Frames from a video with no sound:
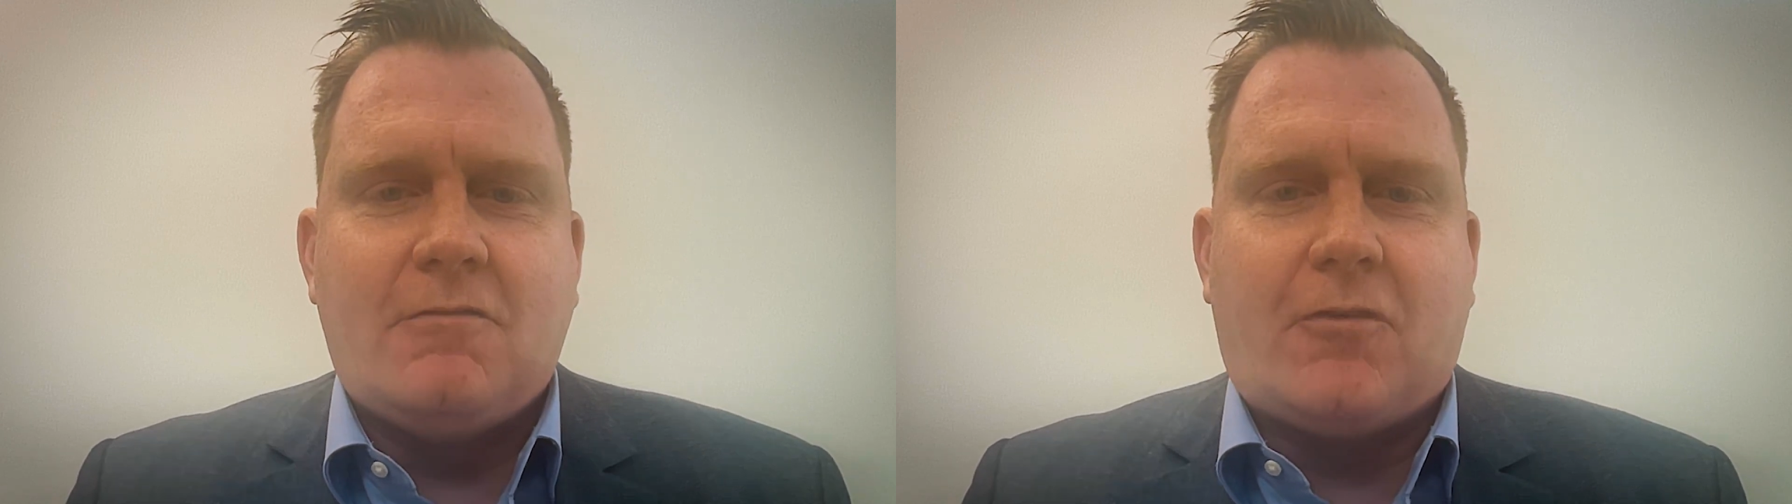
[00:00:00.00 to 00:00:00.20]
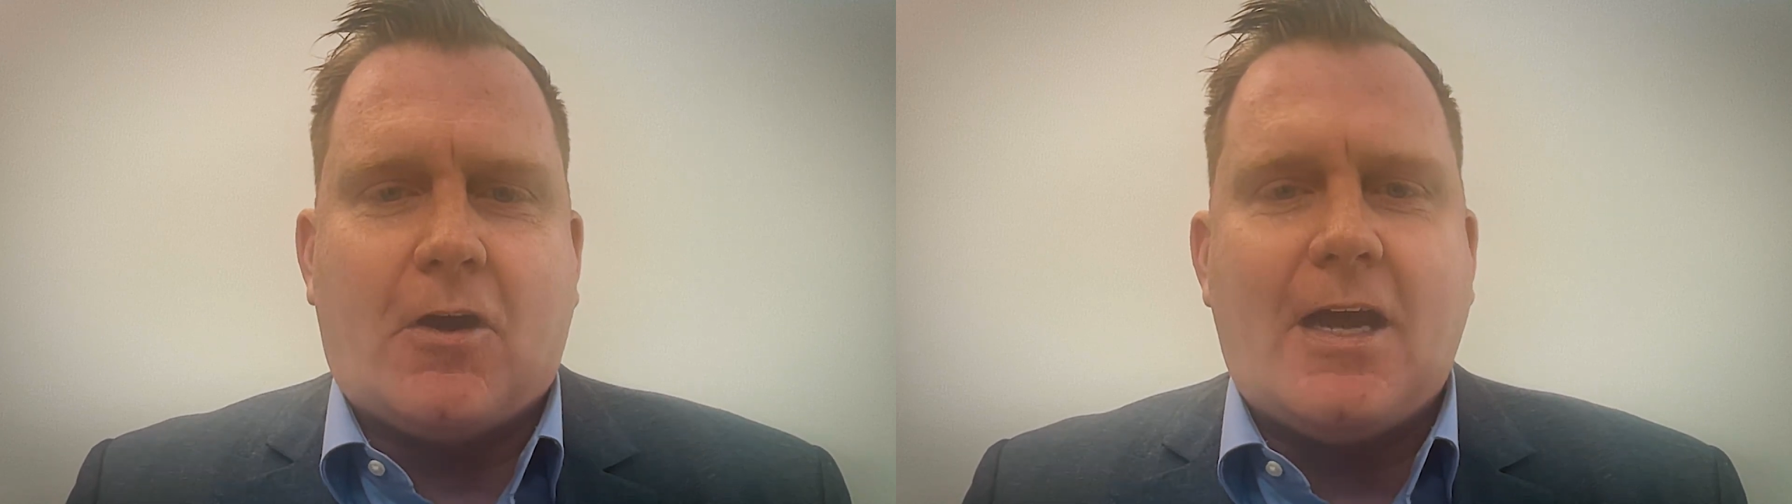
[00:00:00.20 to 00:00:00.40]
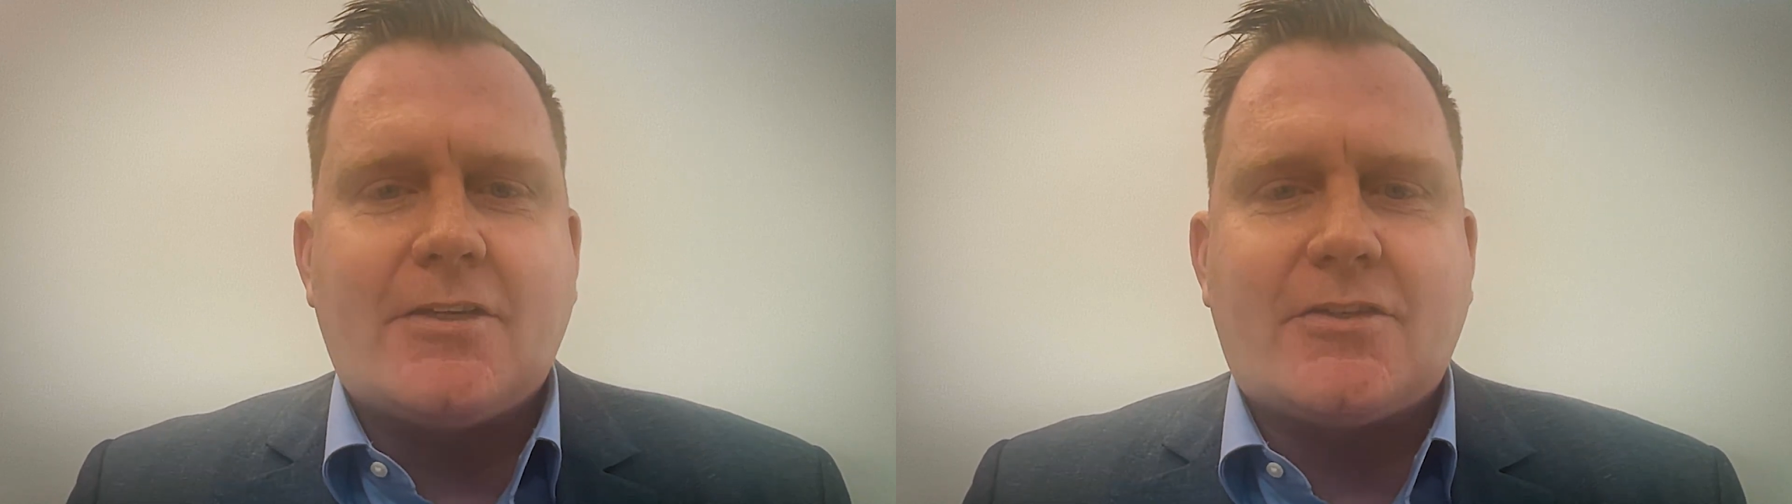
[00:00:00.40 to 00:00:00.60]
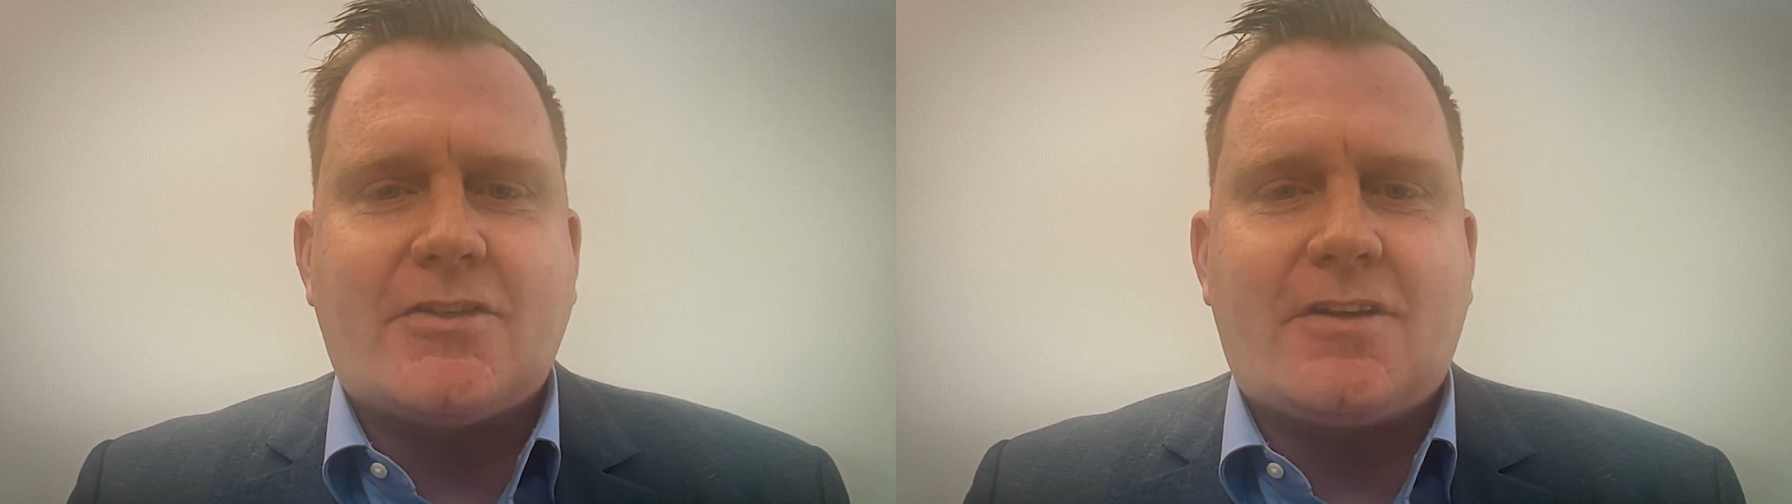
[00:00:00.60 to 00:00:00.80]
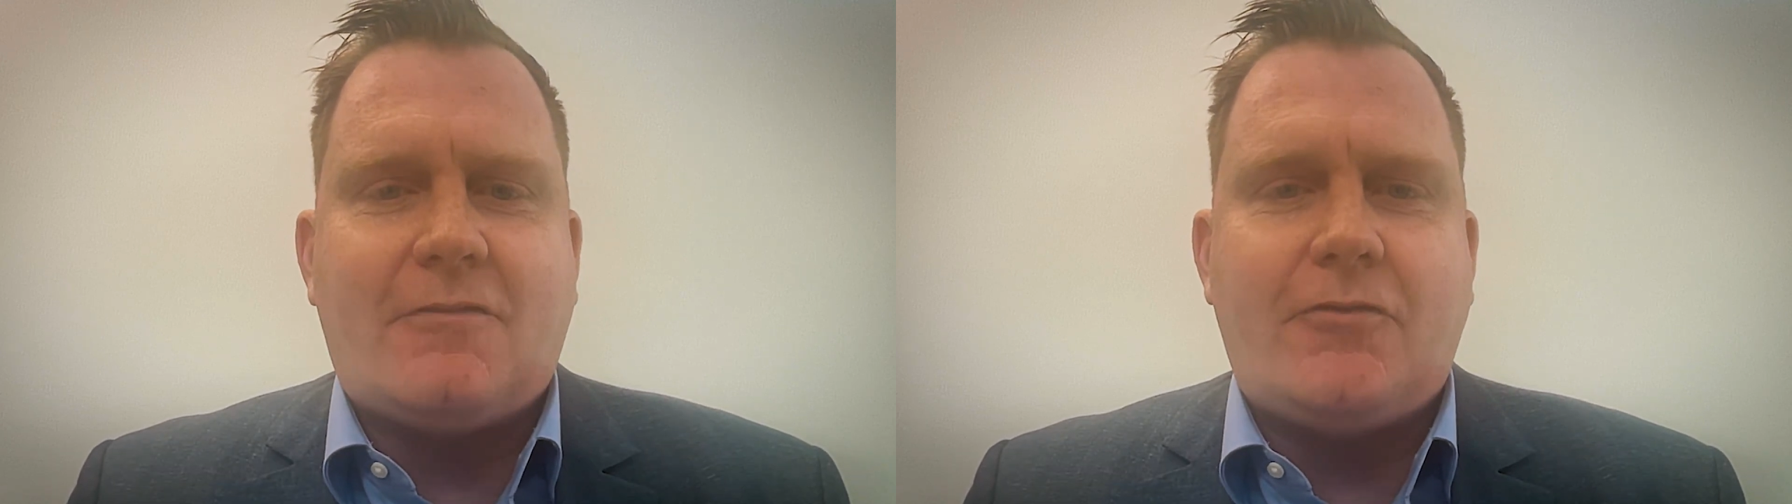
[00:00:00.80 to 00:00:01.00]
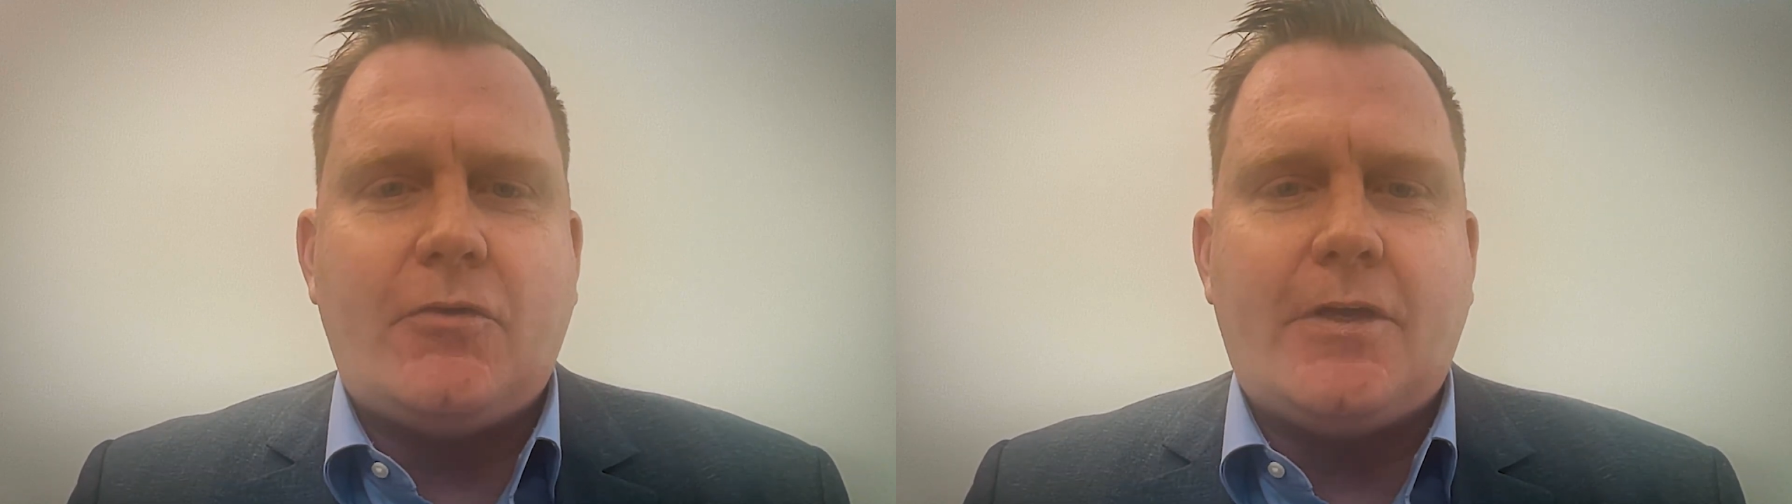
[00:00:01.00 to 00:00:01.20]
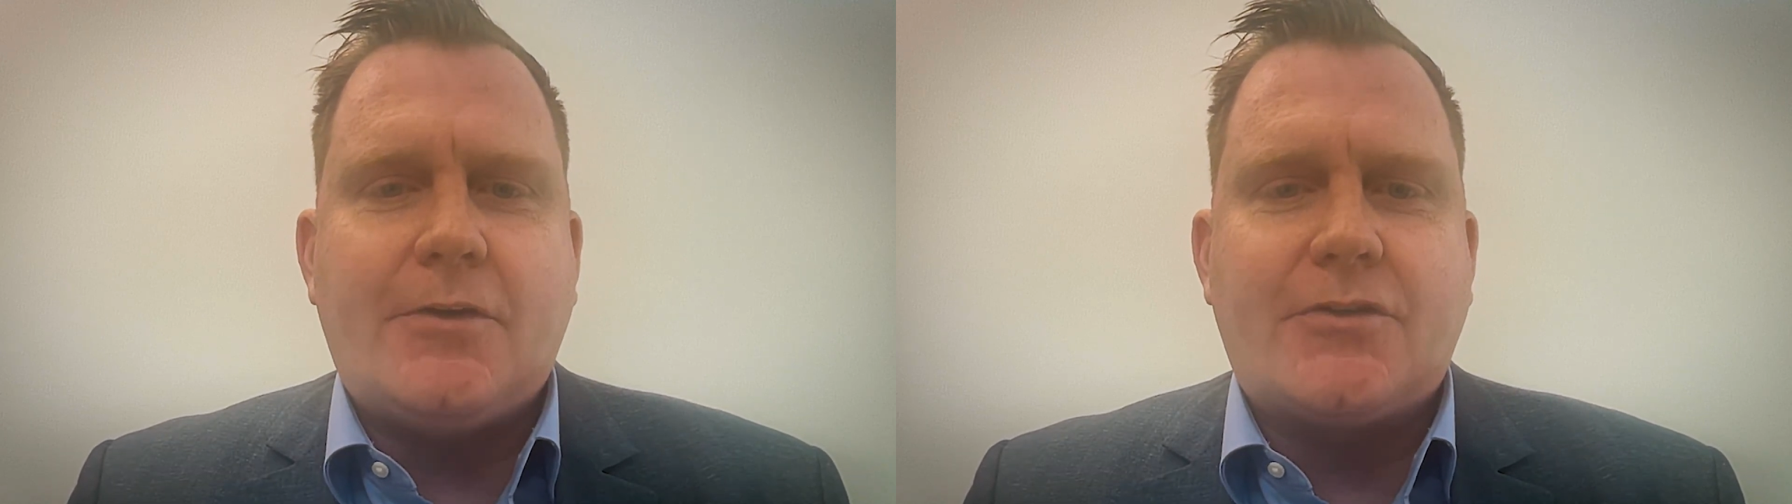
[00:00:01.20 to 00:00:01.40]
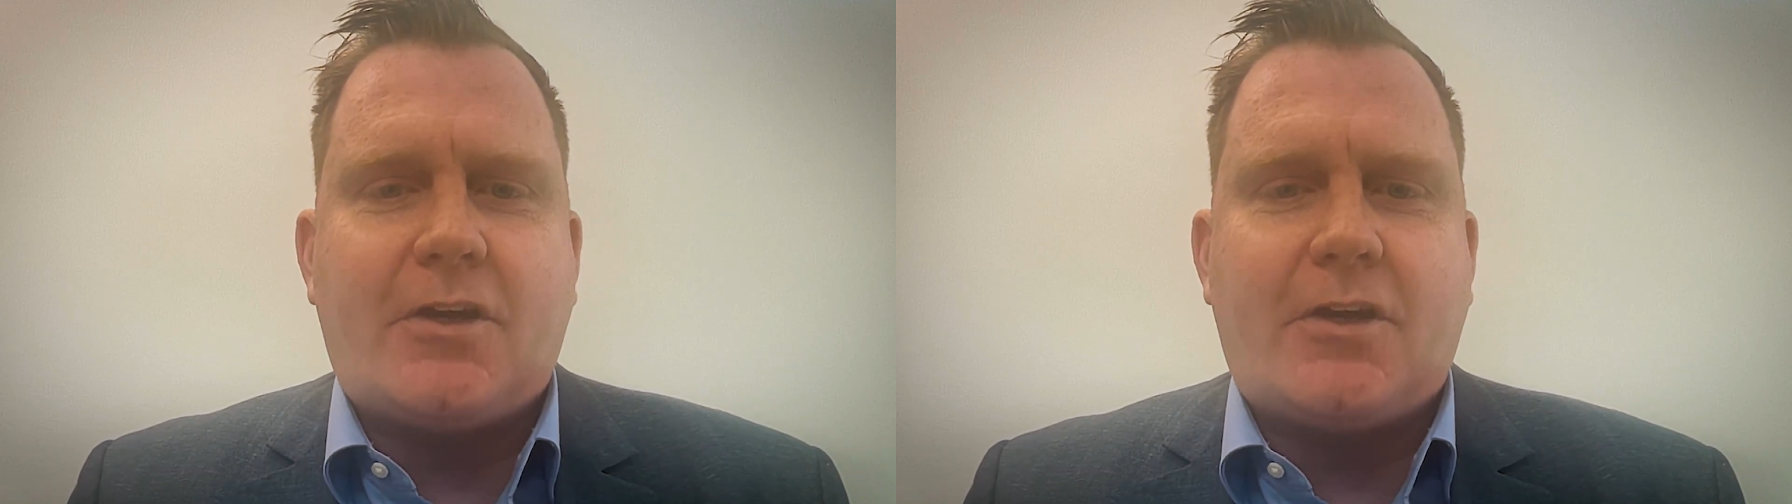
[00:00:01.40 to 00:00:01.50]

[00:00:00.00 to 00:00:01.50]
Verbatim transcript: for us a few years